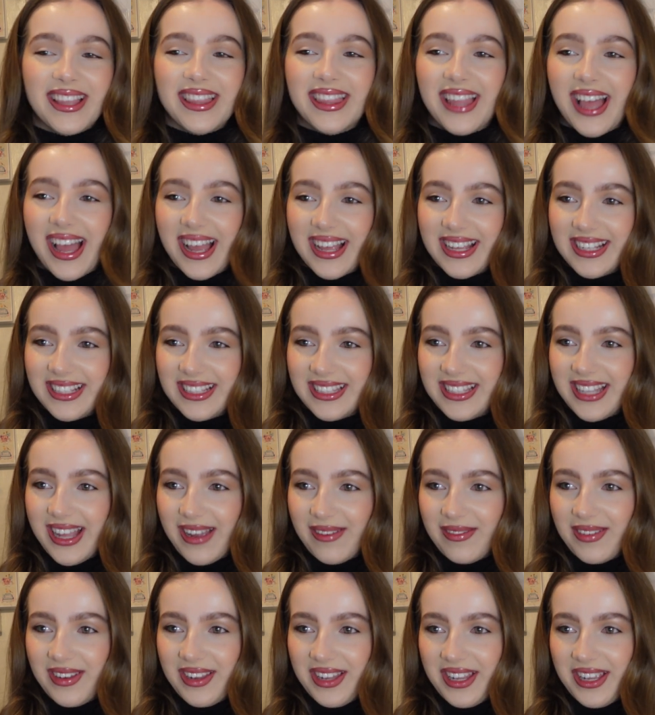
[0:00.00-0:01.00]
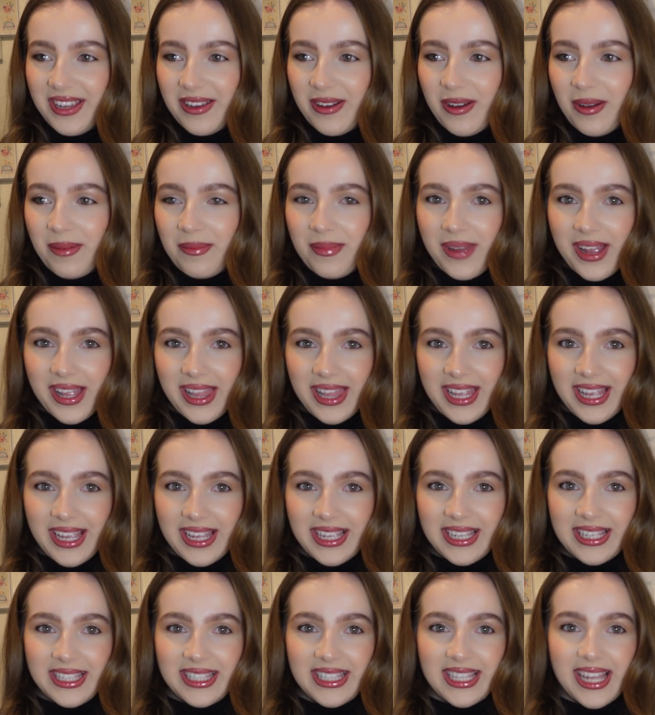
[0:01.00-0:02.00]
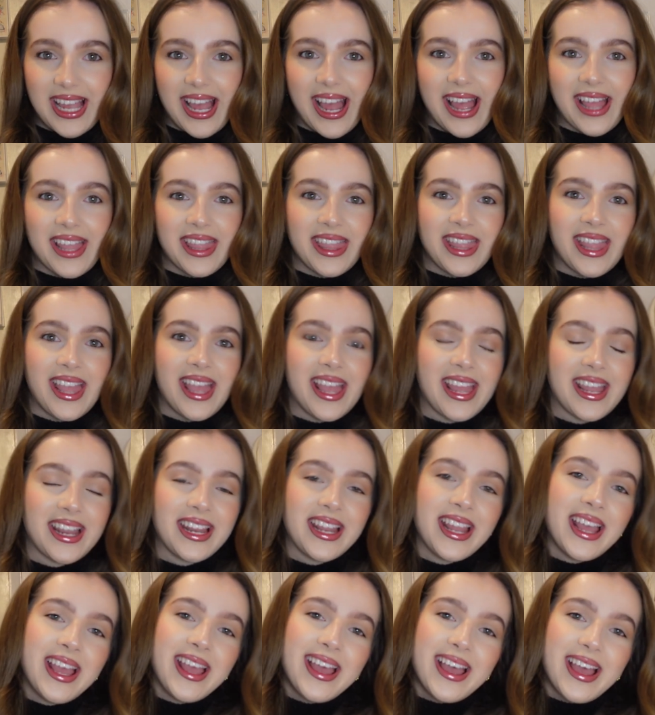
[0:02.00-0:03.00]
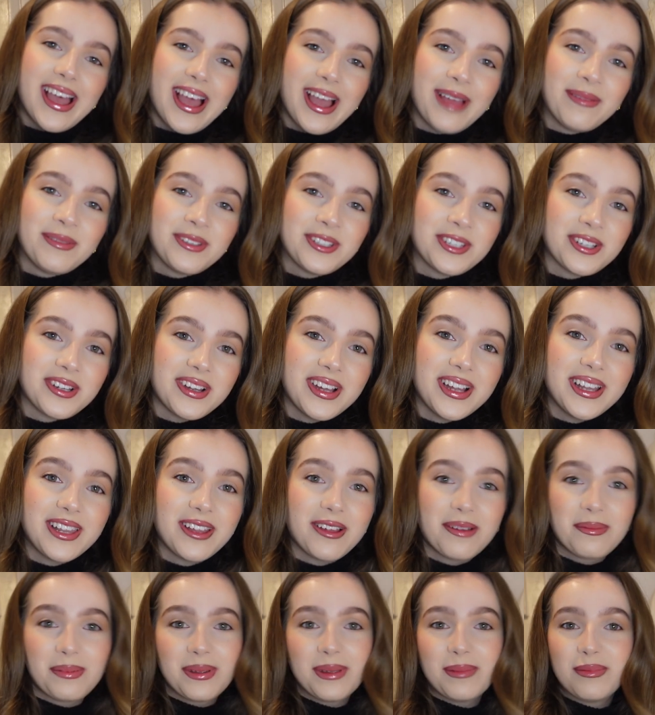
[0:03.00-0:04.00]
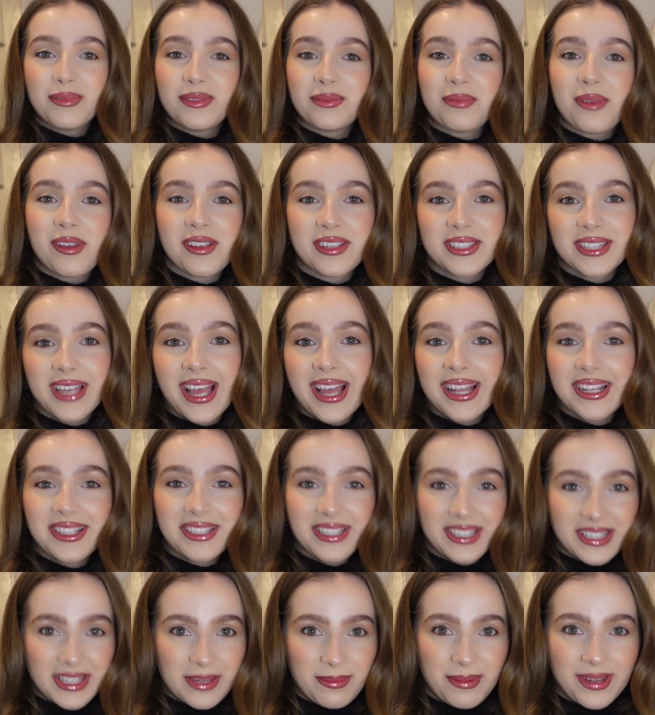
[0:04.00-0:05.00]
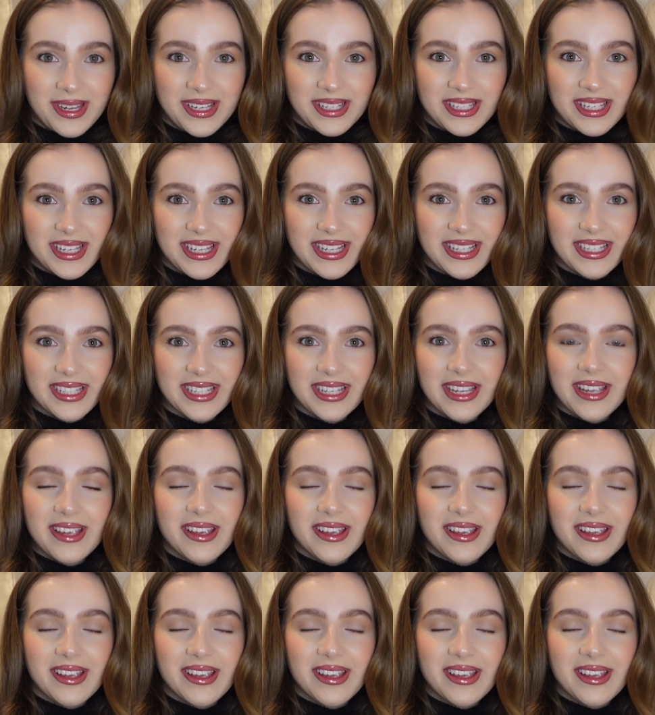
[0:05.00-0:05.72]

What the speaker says: That is definitely on my list. And then I'm sure a lot of people's most anticipated